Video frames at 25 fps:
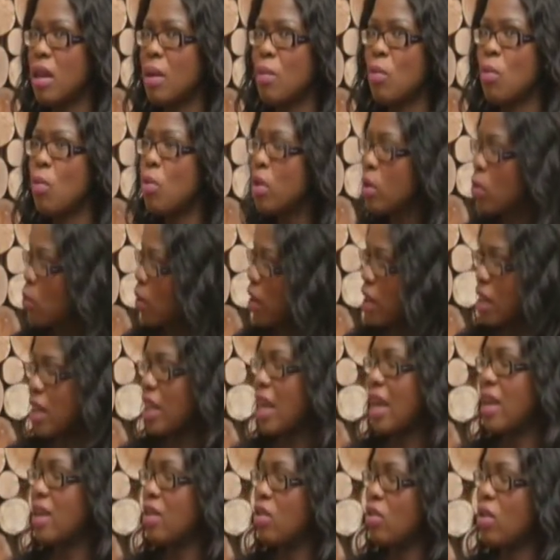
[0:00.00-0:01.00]
With what
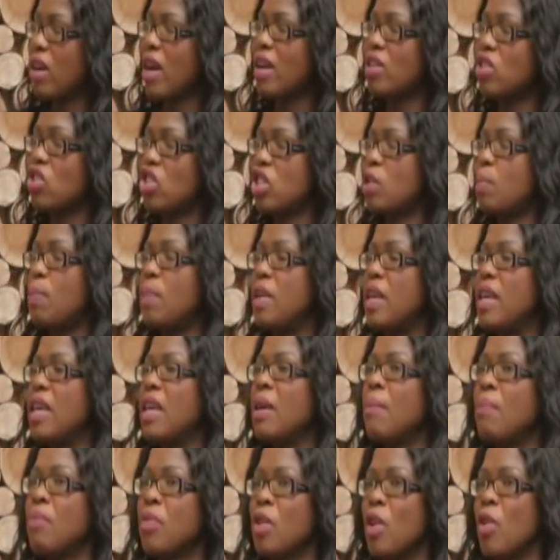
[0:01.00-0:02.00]
then? You can't just
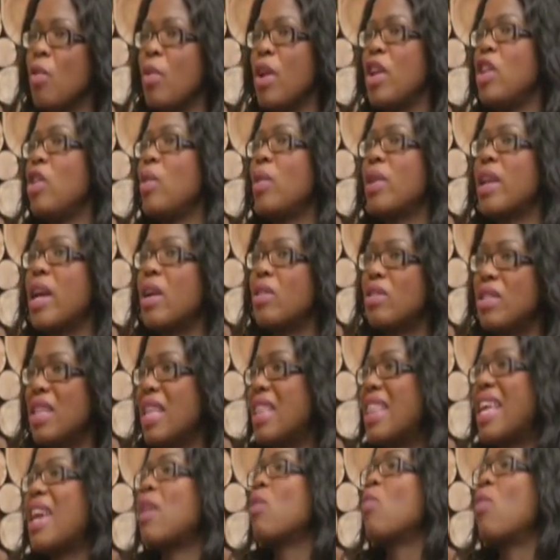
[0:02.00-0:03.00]
be a radio announcer,
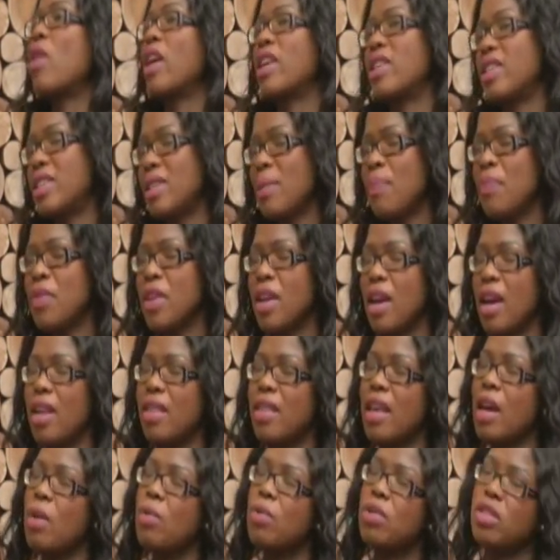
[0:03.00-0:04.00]
then what? And
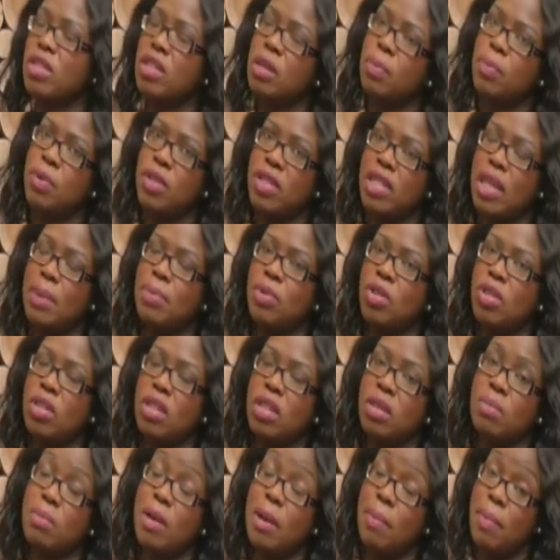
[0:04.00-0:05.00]
that was the perception
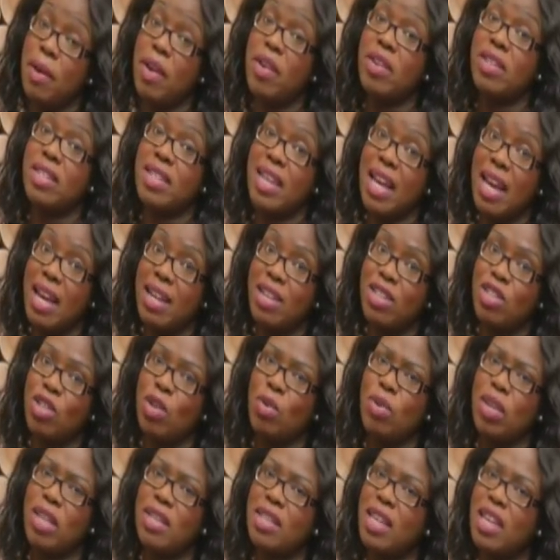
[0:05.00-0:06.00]
that my parents had.
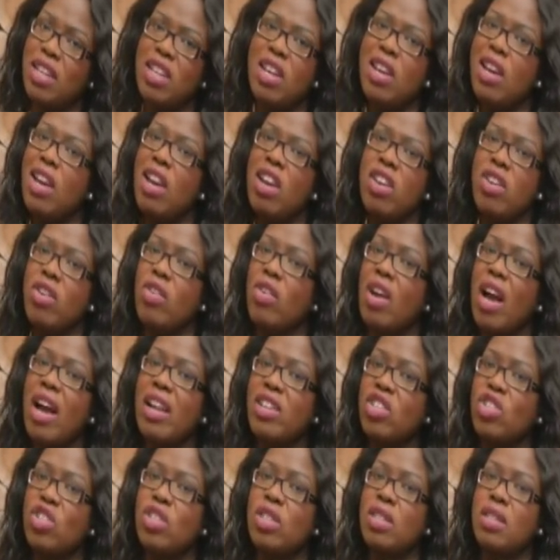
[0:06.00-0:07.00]
So they said, you
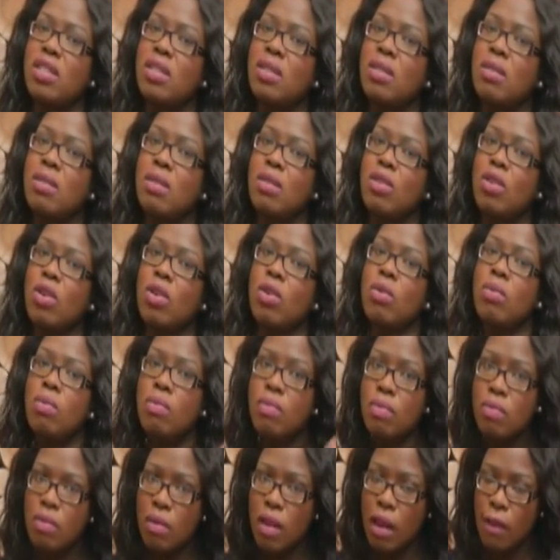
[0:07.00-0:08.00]
can't just,
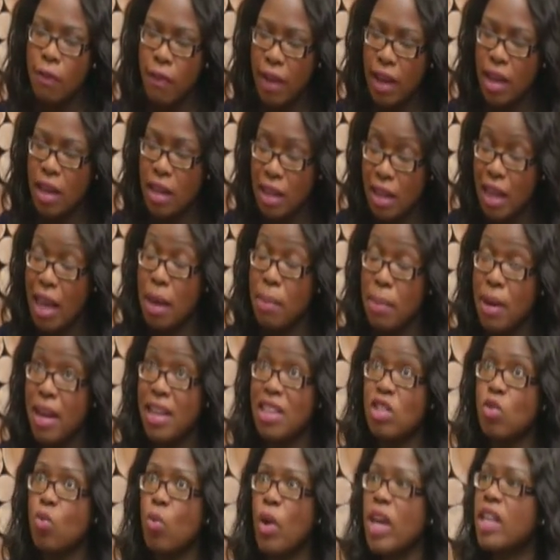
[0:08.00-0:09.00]
if in their
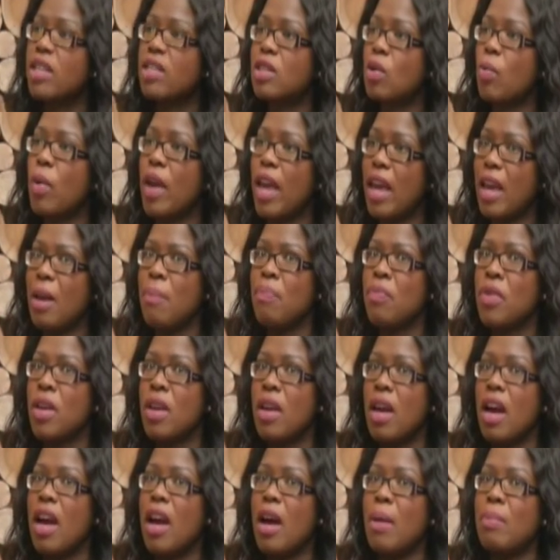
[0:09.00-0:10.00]
minds, waste away
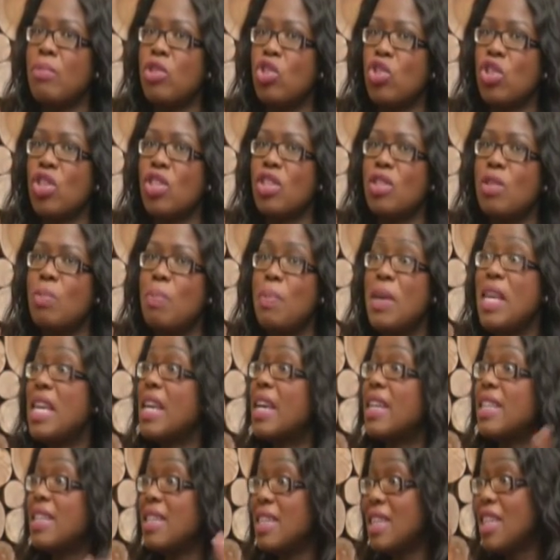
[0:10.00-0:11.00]
just being
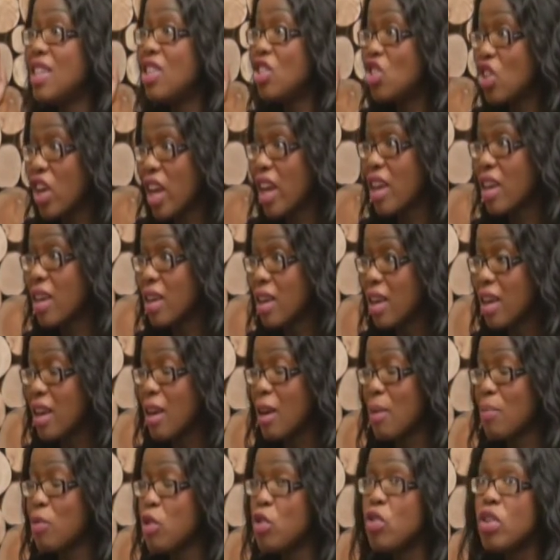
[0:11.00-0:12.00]
a DJ.
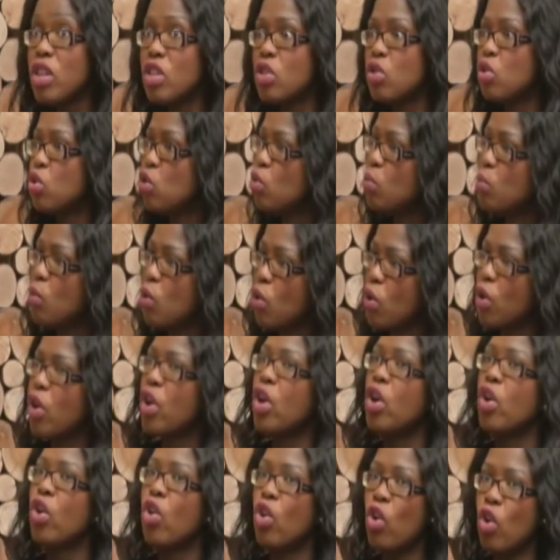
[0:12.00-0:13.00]
You need to do more.
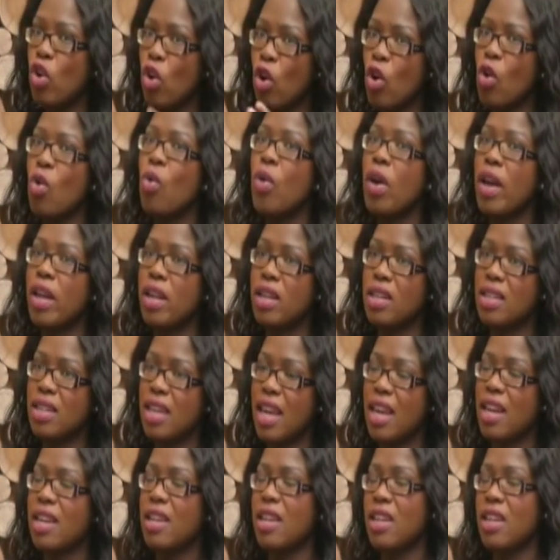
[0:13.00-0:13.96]
Go and get an